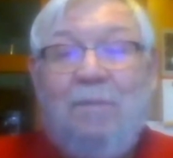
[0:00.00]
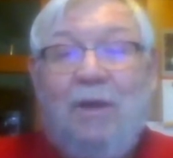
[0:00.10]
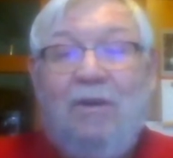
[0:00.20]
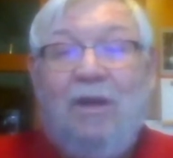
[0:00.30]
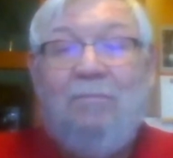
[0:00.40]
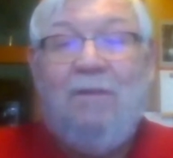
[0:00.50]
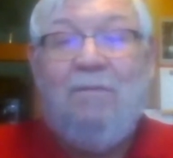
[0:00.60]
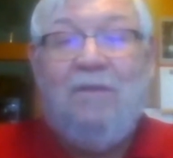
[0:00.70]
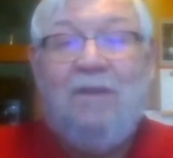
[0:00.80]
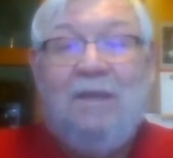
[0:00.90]
Paraná
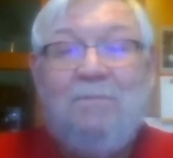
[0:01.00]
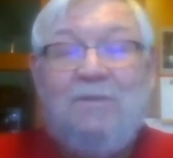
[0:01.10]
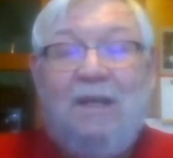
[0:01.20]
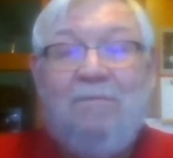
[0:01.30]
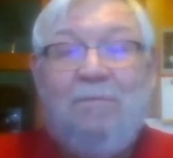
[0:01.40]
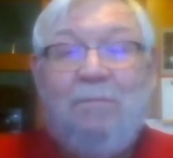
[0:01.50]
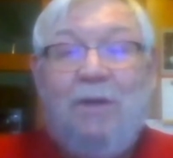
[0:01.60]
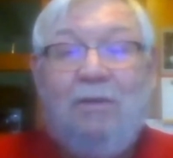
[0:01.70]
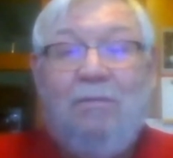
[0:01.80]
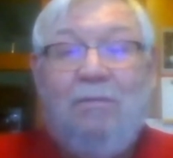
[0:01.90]
River that comes down from
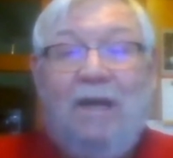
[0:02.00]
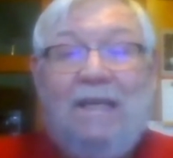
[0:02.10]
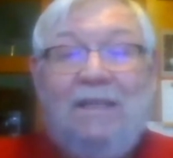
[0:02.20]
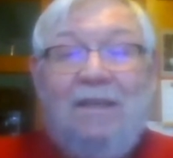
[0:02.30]
Paraguay